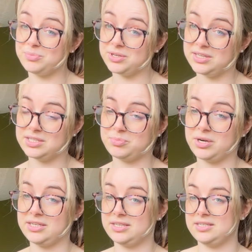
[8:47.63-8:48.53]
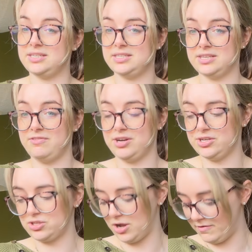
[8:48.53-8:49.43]
really surprised because it is a very
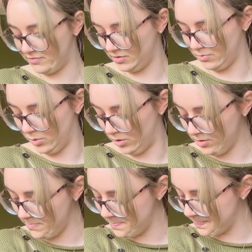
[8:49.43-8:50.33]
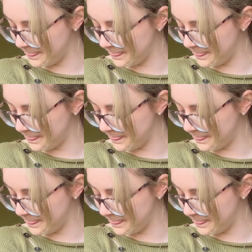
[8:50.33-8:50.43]
soft wool.